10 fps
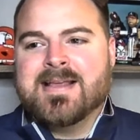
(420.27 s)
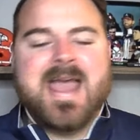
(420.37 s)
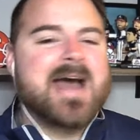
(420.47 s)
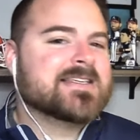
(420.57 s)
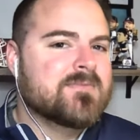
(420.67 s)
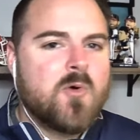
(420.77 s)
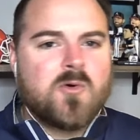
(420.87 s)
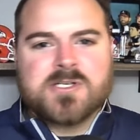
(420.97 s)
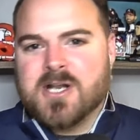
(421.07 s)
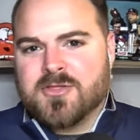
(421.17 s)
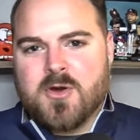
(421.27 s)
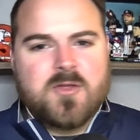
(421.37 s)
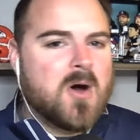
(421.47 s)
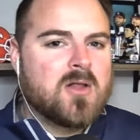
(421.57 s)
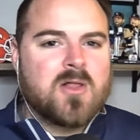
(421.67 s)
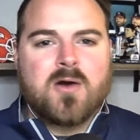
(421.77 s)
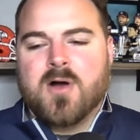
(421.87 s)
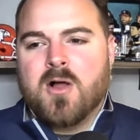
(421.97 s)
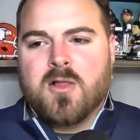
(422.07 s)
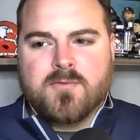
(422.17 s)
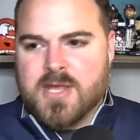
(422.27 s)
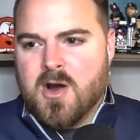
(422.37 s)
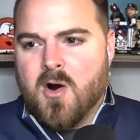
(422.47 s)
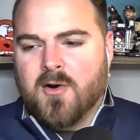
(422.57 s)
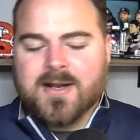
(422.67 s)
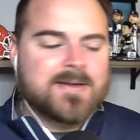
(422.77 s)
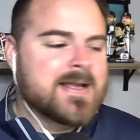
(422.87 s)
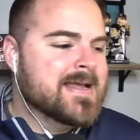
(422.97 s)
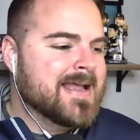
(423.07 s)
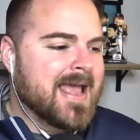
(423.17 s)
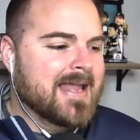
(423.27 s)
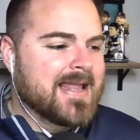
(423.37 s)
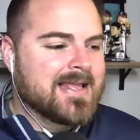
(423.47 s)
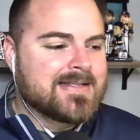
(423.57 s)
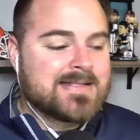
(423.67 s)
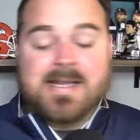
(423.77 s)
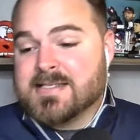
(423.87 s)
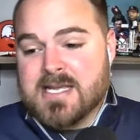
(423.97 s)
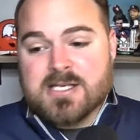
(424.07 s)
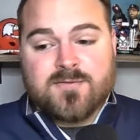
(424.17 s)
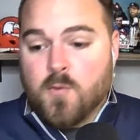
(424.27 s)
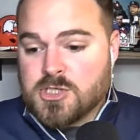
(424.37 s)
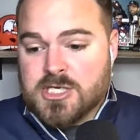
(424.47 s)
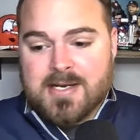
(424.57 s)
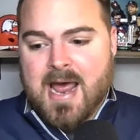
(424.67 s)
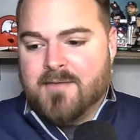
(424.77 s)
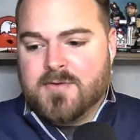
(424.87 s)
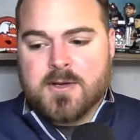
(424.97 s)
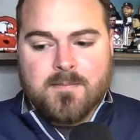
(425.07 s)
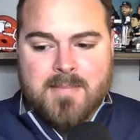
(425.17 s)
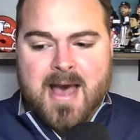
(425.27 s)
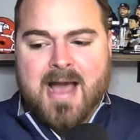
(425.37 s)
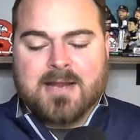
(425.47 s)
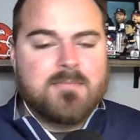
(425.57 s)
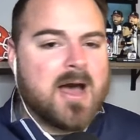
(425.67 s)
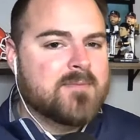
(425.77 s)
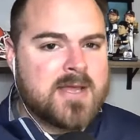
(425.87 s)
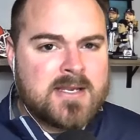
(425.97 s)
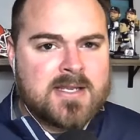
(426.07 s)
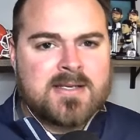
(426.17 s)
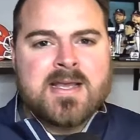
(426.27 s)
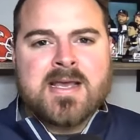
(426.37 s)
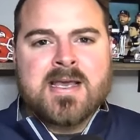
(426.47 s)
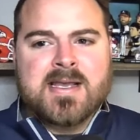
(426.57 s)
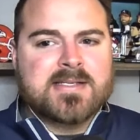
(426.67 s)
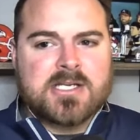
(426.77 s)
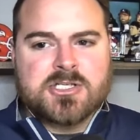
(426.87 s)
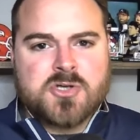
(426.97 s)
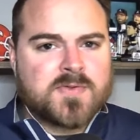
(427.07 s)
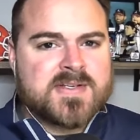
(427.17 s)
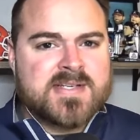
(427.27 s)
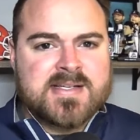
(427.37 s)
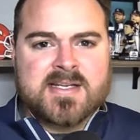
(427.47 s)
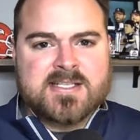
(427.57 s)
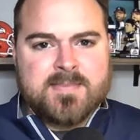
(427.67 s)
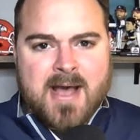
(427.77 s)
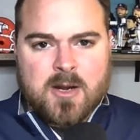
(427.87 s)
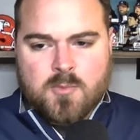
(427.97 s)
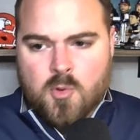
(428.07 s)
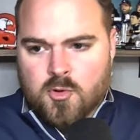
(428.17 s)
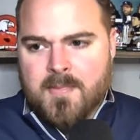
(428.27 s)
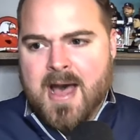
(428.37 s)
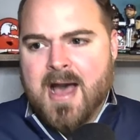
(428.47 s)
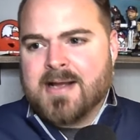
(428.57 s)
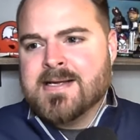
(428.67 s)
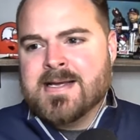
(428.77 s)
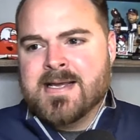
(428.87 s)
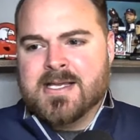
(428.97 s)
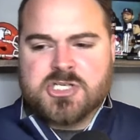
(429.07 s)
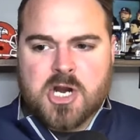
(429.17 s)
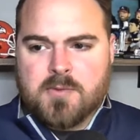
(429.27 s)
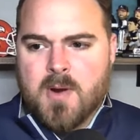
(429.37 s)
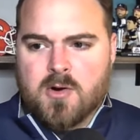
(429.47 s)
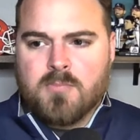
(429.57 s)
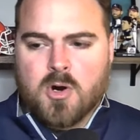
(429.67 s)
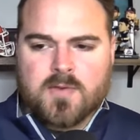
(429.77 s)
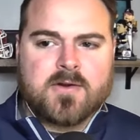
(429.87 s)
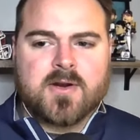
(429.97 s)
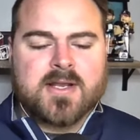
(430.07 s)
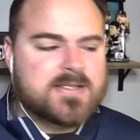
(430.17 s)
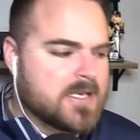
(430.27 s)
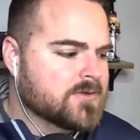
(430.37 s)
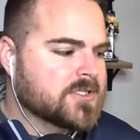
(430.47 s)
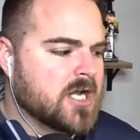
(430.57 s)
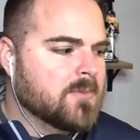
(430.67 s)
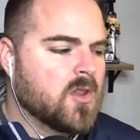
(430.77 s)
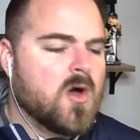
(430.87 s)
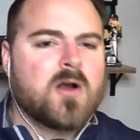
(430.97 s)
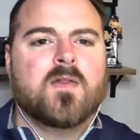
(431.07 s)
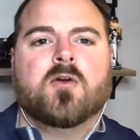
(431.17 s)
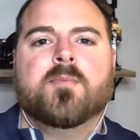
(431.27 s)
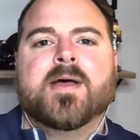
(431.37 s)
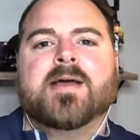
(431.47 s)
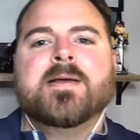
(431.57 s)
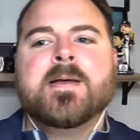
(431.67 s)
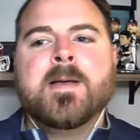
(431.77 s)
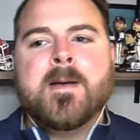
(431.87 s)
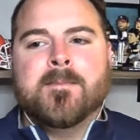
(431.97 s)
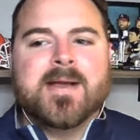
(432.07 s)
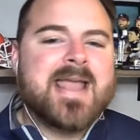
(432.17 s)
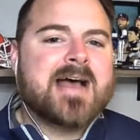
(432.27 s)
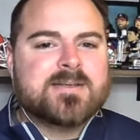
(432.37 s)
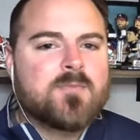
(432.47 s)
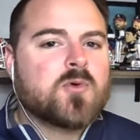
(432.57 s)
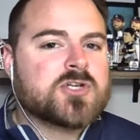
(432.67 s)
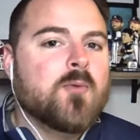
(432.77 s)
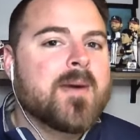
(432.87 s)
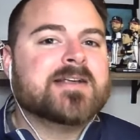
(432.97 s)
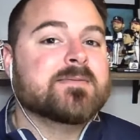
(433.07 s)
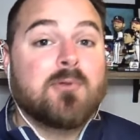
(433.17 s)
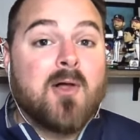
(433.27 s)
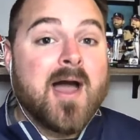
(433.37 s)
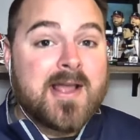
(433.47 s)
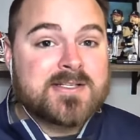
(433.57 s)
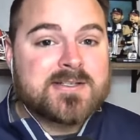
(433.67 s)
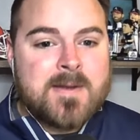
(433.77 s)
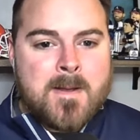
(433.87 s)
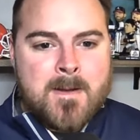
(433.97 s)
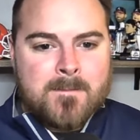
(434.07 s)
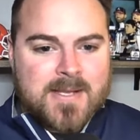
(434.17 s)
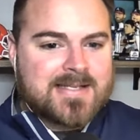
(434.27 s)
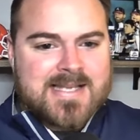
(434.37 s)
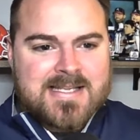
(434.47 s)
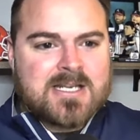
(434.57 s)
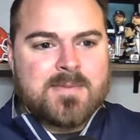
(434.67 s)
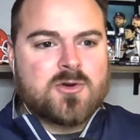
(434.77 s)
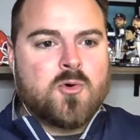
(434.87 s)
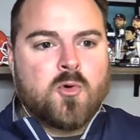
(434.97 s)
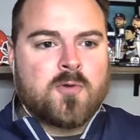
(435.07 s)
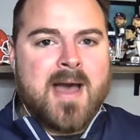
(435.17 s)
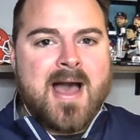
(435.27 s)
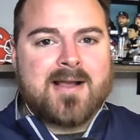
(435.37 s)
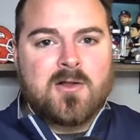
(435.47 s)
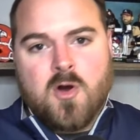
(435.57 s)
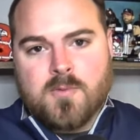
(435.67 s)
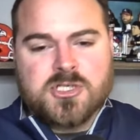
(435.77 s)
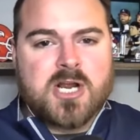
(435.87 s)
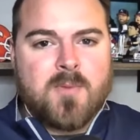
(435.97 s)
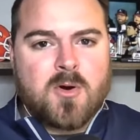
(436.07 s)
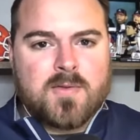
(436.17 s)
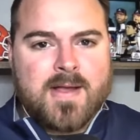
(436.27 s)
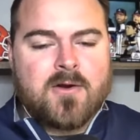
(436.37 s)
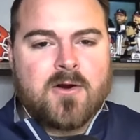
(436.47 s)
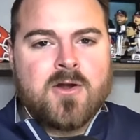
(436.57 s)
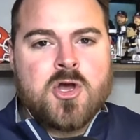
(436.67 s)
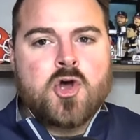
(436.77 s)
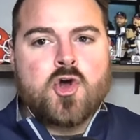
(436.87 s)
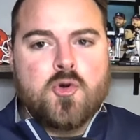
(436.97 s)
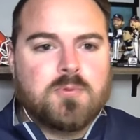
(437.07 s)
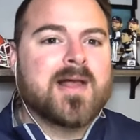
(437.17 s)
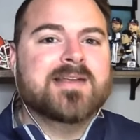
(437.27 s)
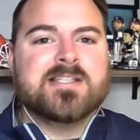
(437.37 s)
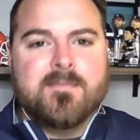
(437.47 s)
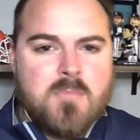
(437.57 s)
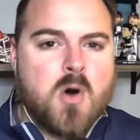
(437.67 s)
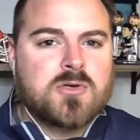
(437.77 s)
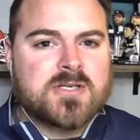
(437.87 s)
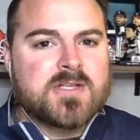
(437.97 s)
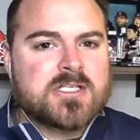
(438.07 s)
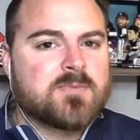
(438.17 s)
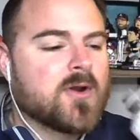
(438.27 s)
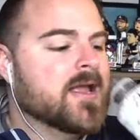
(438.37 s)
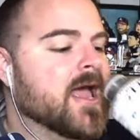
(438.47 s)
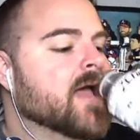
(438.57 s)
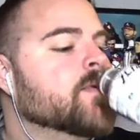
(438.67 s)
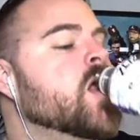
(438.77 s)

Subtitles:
Gasson Moore is going to throw the ball all over the yard, and Tennessee is fortunate to have him come back. In my opinion, he's going to start the season as the backup quarterback as Jake Merklinger continues to come along a little bit. But Gasson Moore is going to make some plays because he's going to be the quarterback along with Jake Merklinger who plays the most in the spring game.